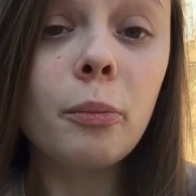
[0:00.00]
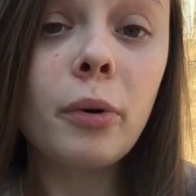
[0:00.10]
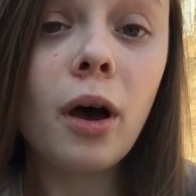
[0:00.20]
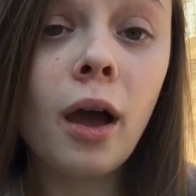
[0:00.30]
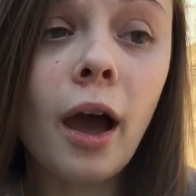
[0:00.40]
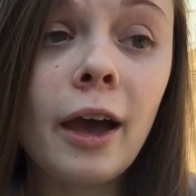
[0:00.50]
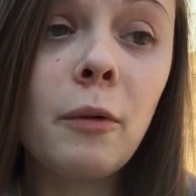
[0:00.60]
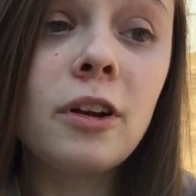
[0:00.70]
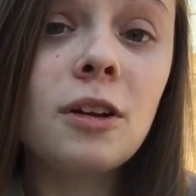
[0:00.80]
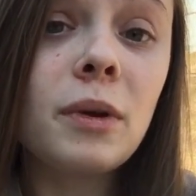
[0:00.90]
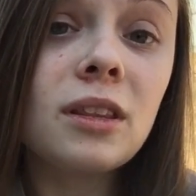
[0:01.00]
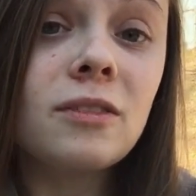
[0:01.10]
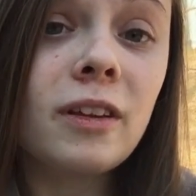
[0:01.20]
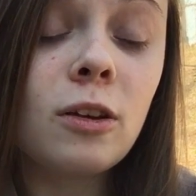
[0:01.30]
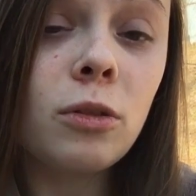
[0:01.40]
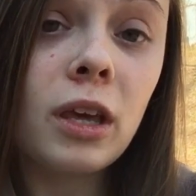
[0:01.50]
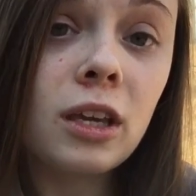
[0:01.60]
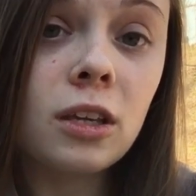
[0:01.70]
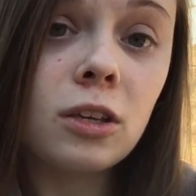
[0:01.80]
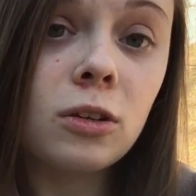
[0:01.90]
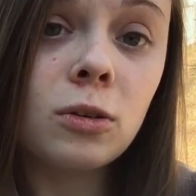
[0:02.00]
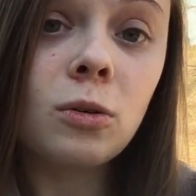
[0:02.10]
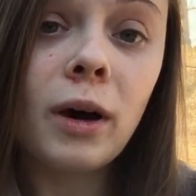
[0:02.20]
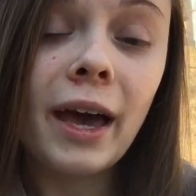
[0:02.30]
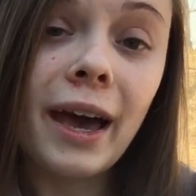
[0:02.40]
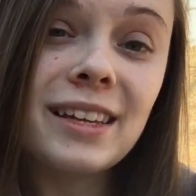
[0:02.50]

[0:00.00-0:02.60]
but I wanted to make this video thanking you